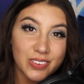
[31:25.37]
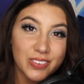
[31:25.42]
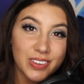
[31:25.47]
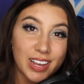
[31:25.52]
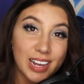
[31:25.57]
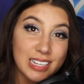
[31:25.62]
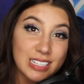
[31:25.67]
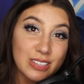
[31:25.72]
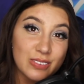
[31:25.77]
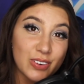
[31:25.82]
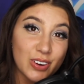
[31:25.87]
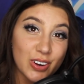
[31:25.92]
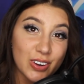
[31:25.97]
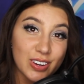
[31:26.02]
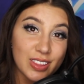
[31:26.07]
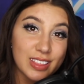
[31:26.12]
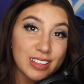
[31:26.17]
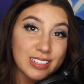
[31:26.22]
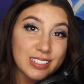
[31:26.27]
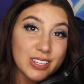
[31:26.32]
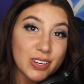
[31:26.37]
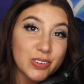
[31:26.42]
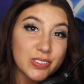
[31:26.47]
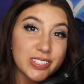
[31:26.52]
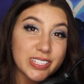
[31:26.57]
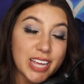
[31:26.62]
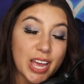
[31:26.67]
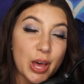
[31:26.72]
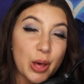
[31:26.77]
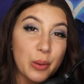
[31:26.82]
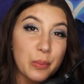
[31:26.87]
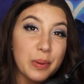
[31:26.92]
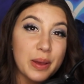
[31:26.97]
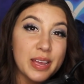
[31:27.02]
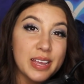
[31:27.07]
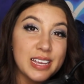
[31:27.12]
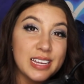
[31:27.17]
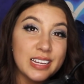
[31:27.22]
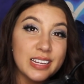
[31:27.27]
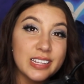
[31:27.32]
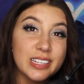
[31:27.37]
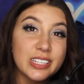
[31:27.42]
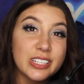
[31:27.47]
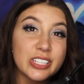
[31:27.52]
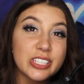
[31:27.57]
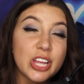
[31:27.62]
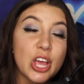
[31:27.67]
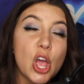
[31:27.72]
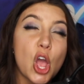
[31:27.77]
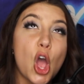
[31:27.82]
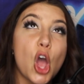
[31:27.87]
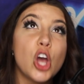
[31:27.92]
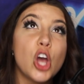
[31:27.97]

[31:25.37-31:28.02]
know if you guys have heard of this hotel, but it is